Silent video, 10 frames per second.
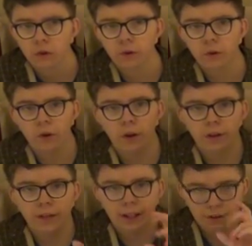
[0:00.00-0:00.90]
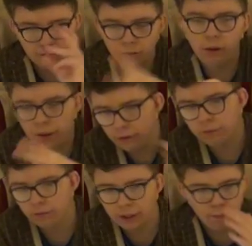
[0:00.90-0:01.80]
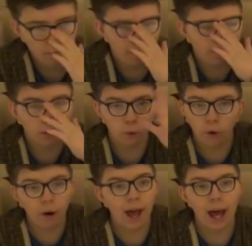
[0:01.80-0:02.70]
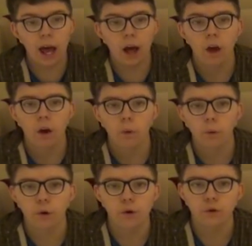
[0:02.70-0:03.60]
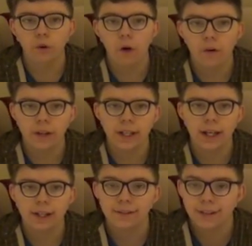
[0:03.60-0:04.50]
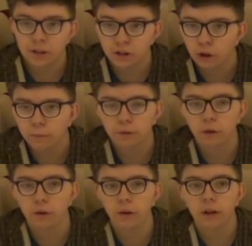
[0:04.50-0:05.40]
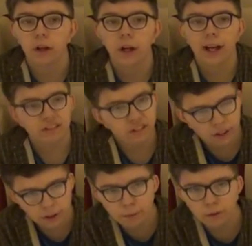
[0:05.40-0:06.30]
so that they can slowly see them in. So Claire was already set up so that in this